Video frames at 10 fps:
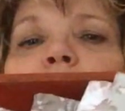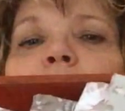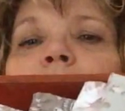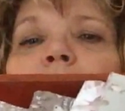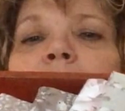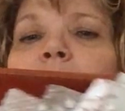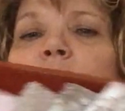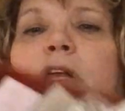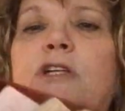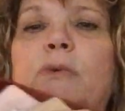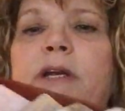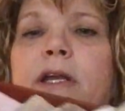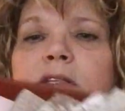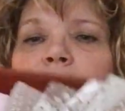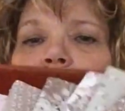you, turning
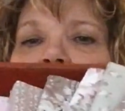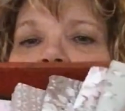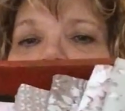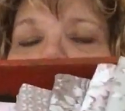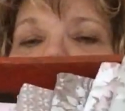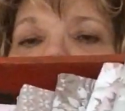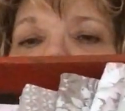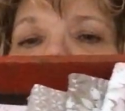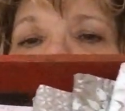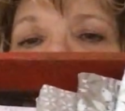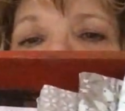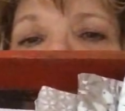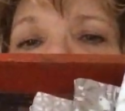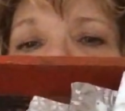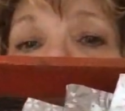20 is a very basic
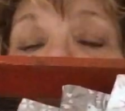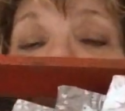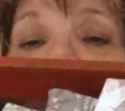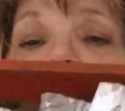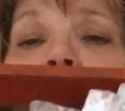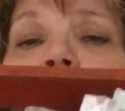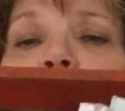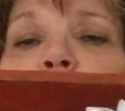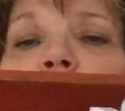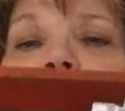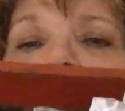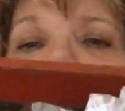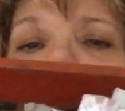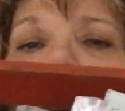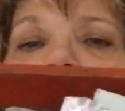quilt, but it's really pretty.
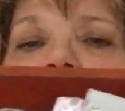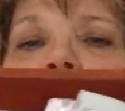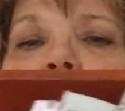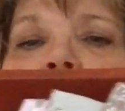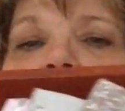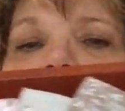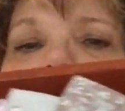So these